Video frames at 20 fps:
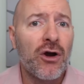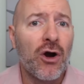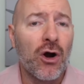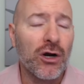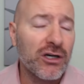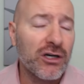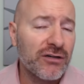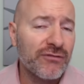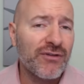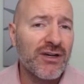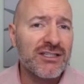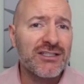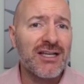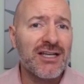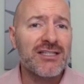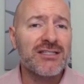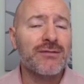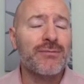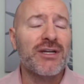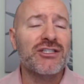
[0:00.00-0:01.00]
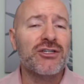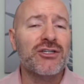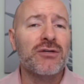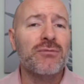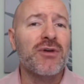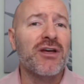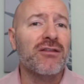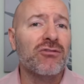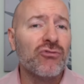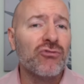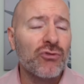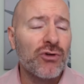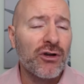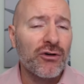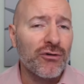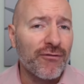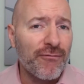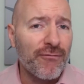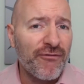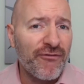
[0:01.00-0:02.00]
ARK Invest estimates could be a
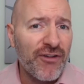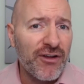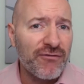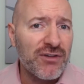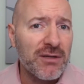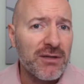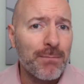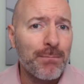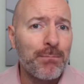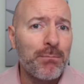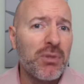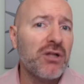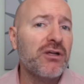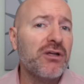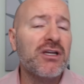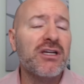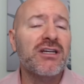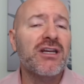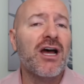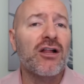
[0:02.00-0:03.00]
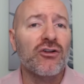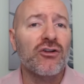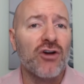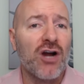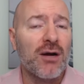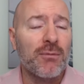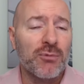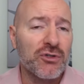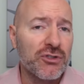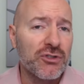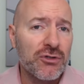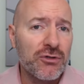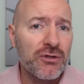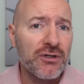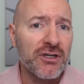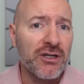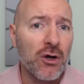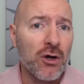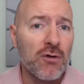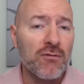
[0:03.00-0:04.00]
$350 billion
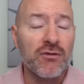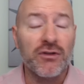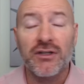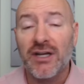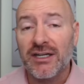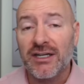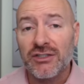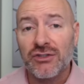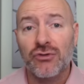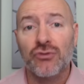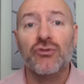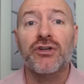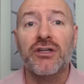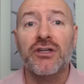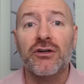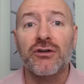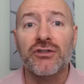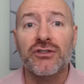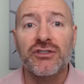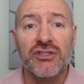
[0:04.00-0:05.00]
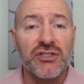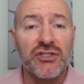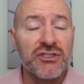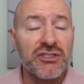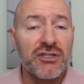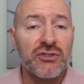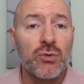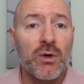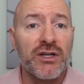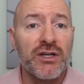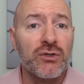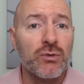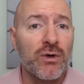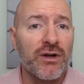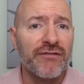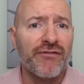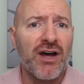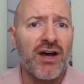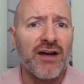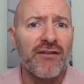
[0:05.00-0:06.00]
opportunity over the next three years, just to
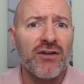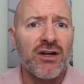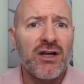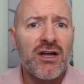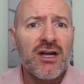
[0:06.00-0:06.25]
2025.